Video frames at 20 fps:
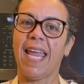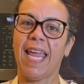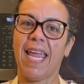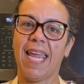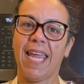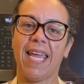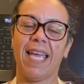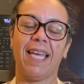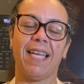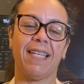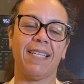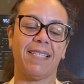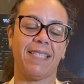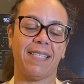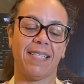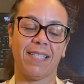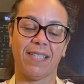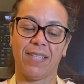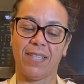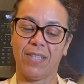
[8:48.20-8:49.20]

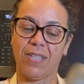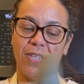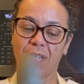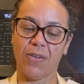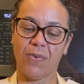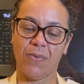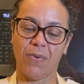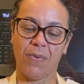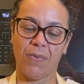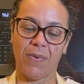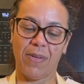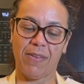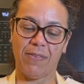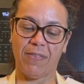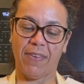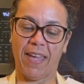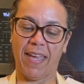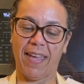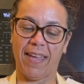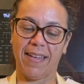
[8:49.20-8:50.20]
and look what we've
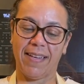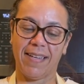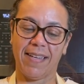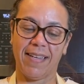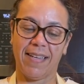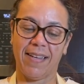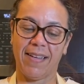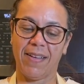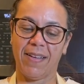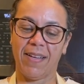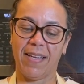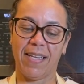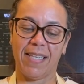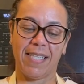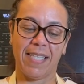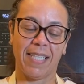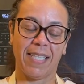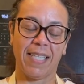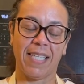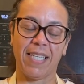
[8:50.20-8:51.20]
got. A
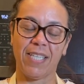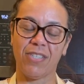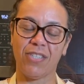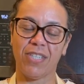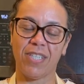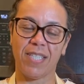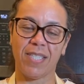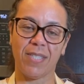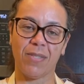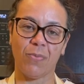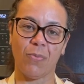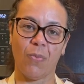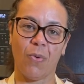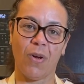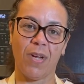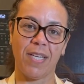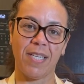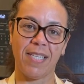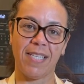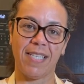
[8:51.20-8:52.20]
delicious
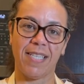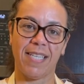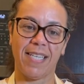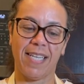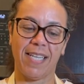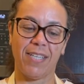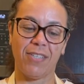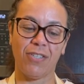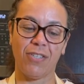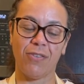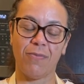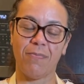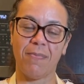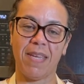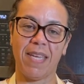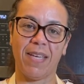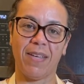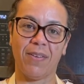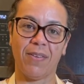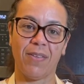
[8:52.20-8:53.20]
1-dish
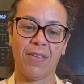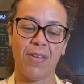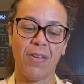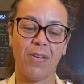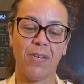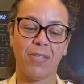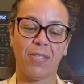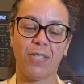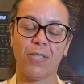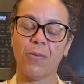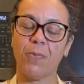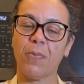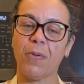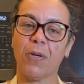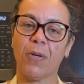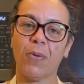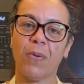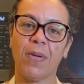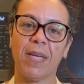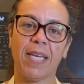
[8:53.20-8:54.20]
meal. Super
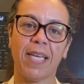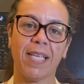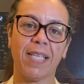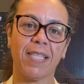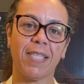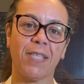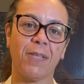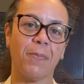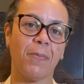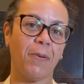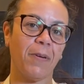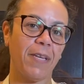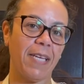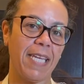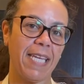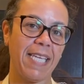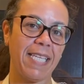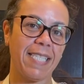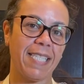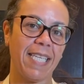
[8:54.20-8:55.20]
quick, super
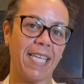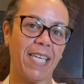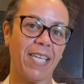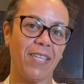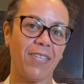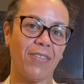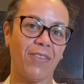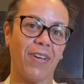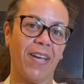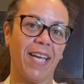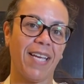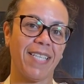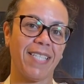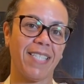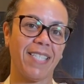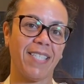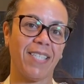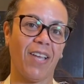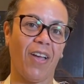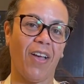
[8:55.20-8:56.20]
easy. You guys
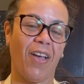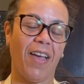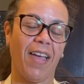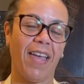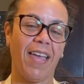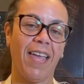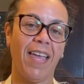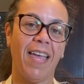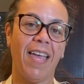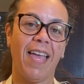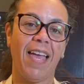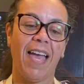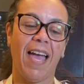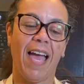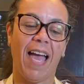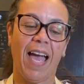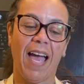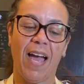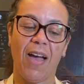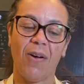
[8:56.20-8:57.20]
saw
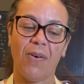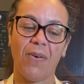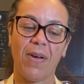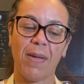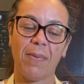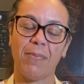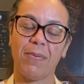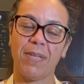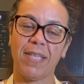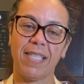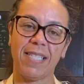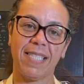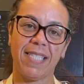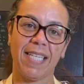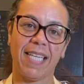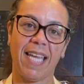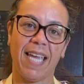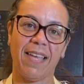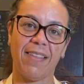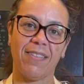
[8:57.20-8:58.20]
how I put it
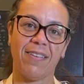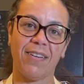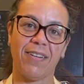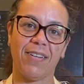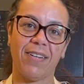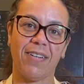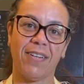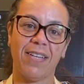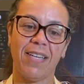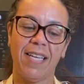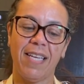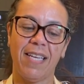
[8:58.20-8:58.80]
together.